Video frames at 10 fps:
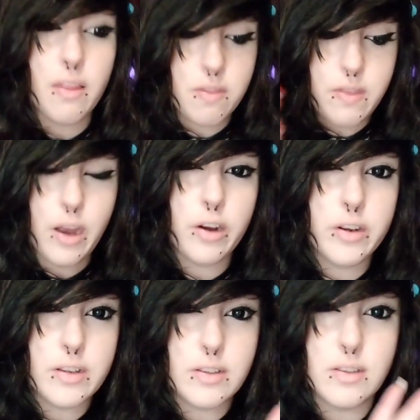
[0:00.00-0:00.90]
There
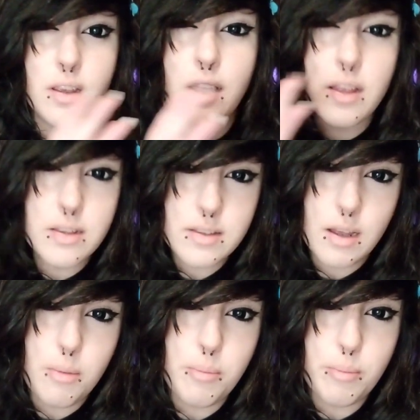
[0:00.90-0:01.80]
is
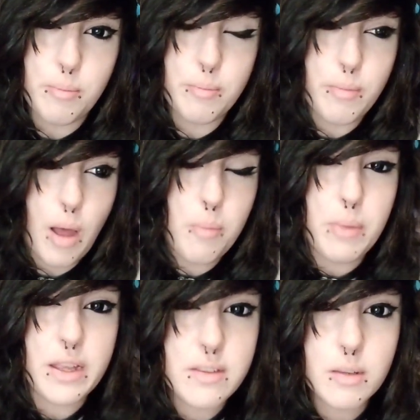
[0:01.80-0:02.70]
some
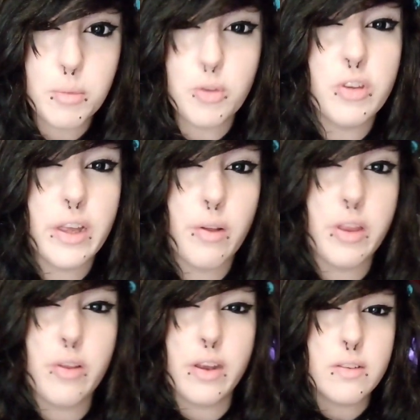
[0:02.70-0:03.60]
amazing music out
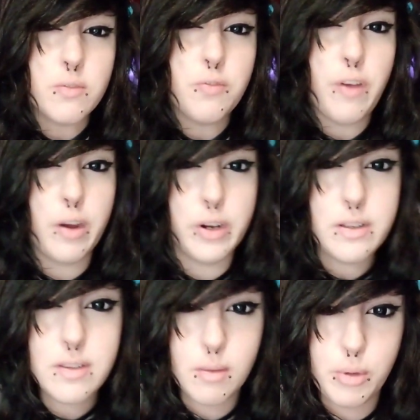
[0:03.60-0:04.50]
there that is very
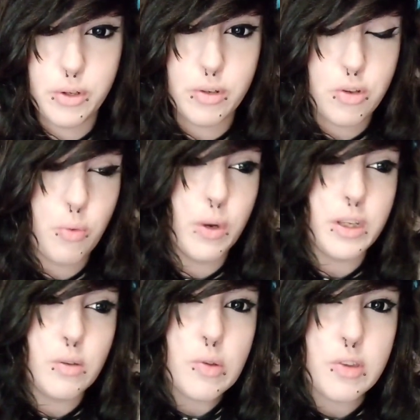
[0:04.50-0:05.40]
similar to
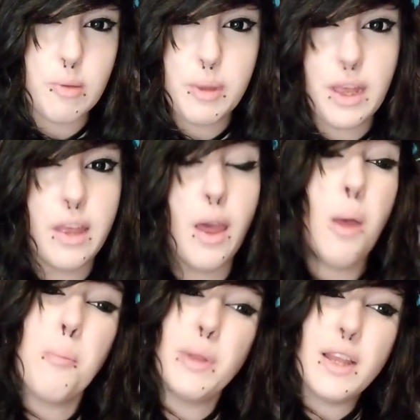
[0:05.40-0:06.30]
what used to be,
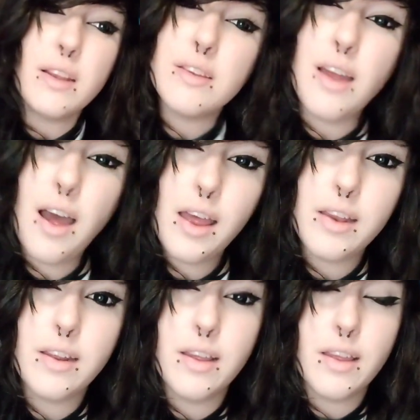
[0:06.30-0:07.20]
but that's
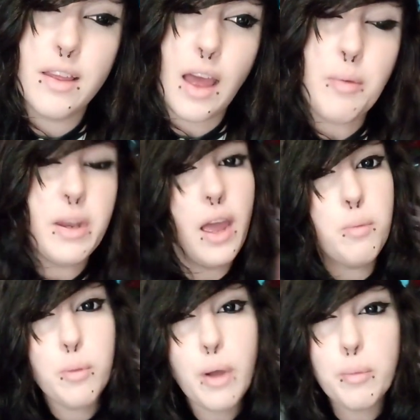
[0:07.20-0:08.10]
not, I mean,
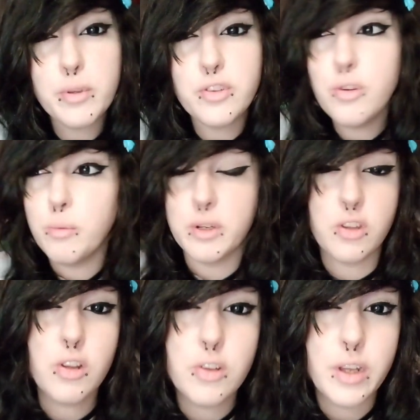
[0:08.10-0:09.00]
Hyperpop is new, but it's
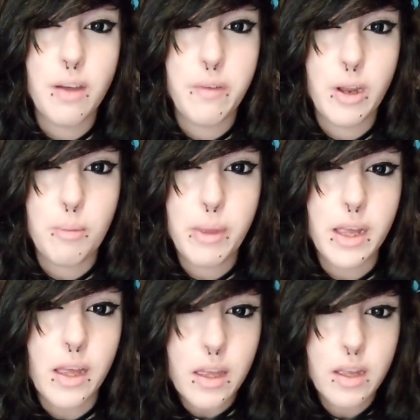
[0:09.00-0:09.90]
also not very
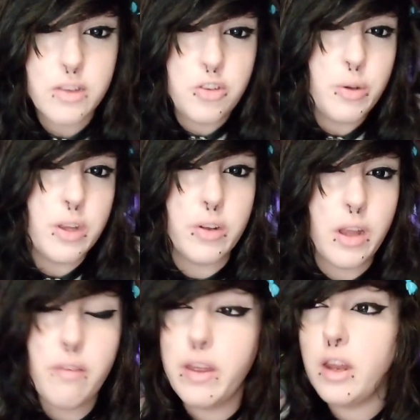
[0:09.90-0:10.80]
big, because you either
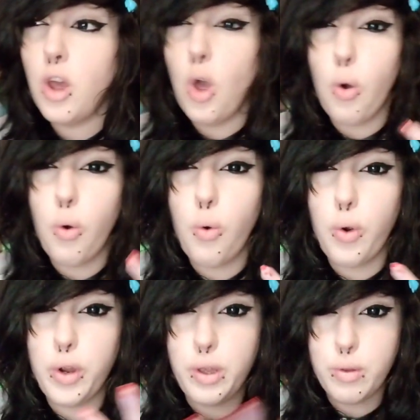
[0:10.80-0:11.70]
love it
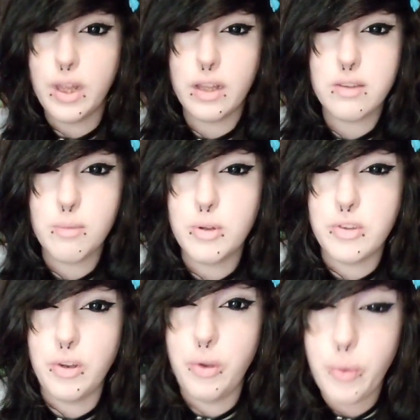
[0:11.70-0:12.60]
or you think it's the
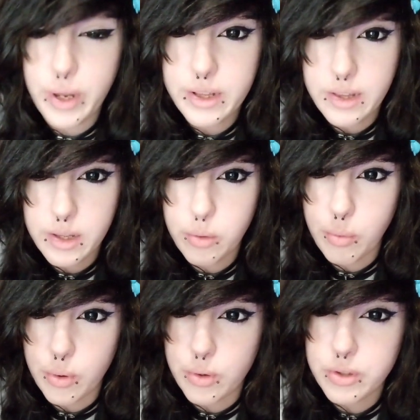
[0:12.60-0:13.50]
most annoying thing in the
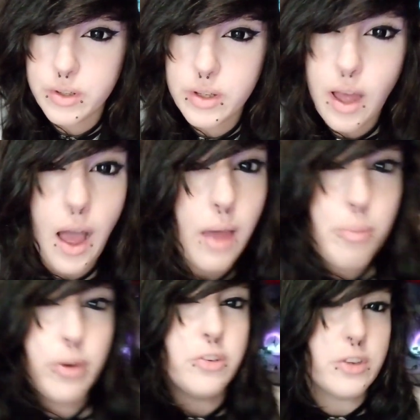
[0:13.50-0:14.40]
world. I
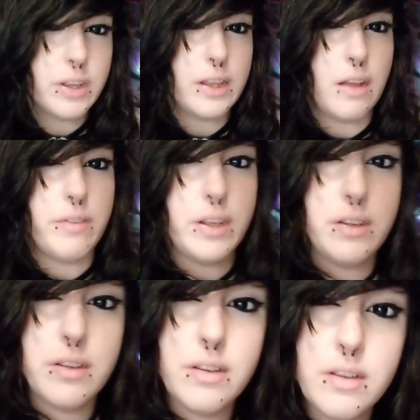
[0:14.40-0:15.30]
personally love
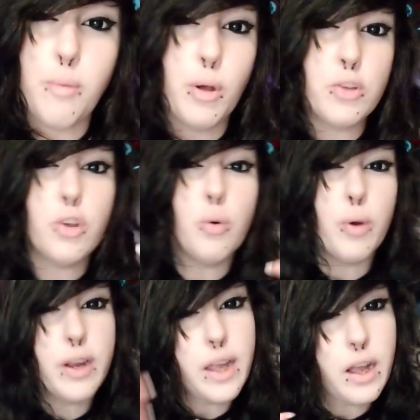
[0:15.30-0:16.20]
it. I'm also
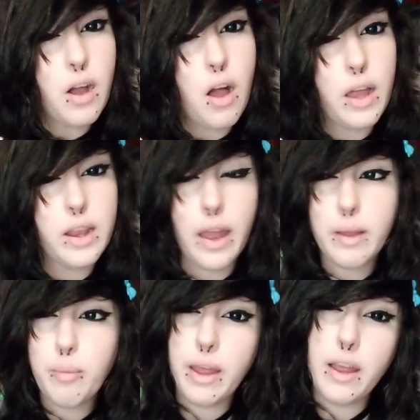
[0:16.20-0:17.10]
working on
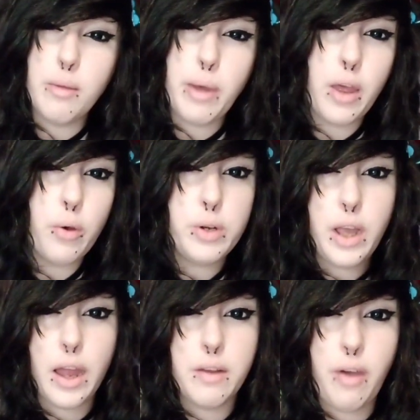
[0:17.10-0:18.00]
making my own
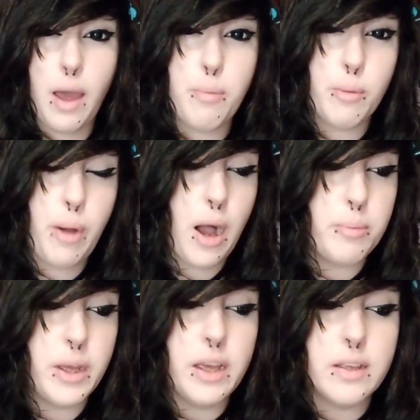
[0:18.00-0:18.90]
kind of
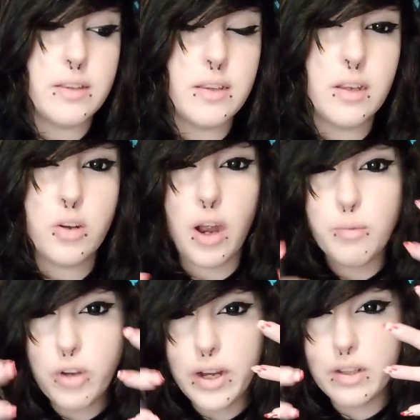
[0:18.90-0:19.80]
Hyperpop scene.
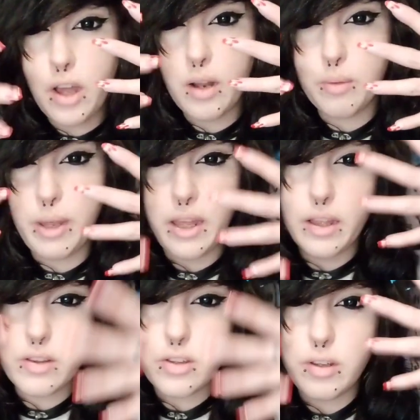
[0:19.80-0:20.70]
I'm trying to talk with my
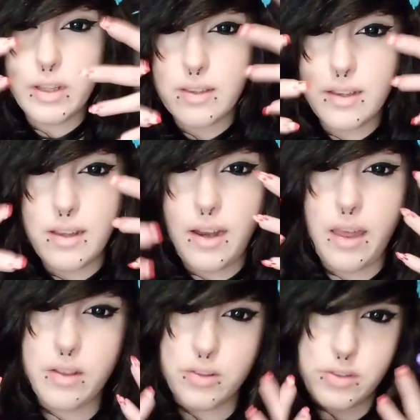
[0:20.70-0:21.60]
hands so you can see the
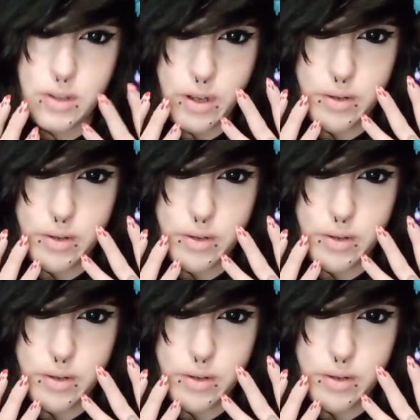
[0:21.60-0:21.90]
nails,